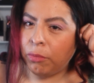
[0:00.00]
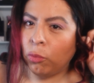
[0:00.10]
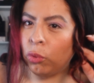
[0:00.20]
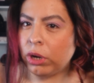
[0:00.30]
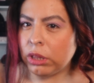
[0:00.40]

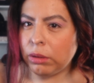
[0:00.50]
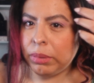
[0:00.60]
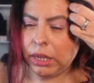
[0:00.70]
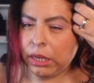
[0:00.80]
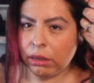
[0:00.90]
really
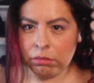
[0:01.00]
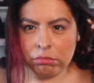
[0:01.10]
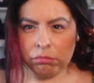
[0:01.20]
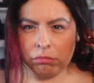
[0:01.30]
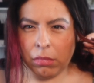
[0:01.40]
be
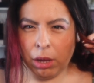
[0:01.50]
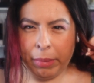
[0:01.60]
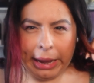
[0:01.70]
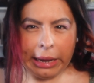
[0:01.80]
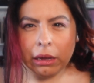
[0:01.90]
a
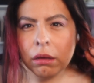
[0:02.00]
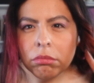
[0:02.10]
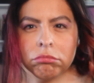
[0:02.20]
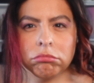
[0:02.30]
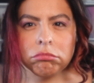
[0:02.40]
bang
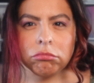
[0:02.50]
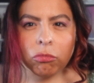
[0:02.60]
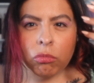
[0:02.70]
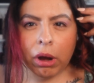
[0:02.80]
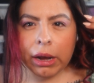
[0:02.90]

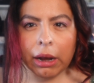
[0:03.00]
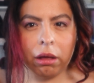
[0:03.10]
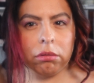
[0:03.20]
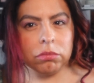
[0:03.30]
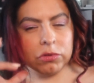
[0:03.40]
right now.